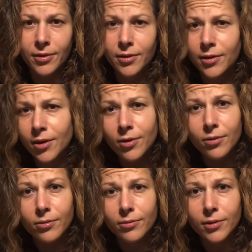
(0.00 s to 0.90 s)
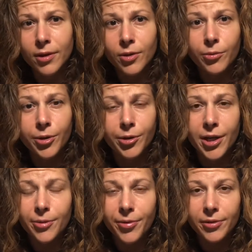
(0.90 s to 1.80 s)
No, we're
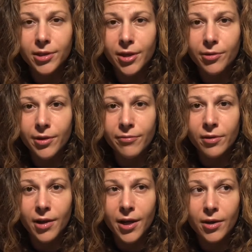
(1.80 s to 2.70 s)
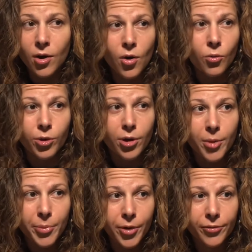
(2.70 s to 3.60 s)
creating with integrity of the light. We're
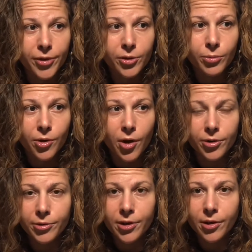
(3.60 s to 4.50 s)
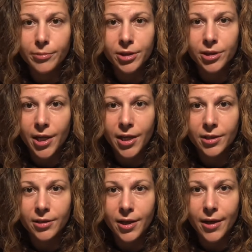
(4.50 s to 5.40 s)
not perfect, we're honoring our
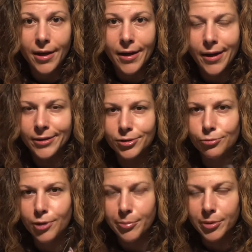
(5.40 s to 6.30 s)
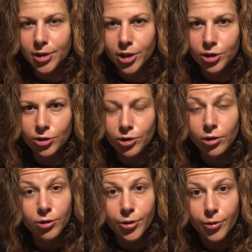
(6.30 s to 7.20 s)
mistakes as repetition to
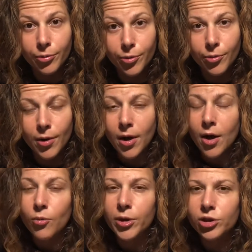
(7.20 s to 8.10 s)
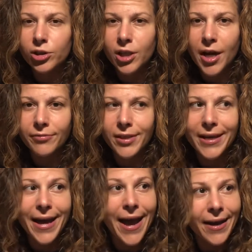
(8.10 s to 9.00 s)
learn through. We just have to
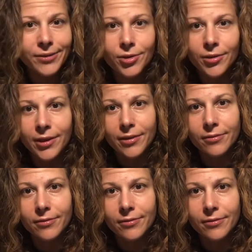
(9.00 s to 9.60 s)
act on it.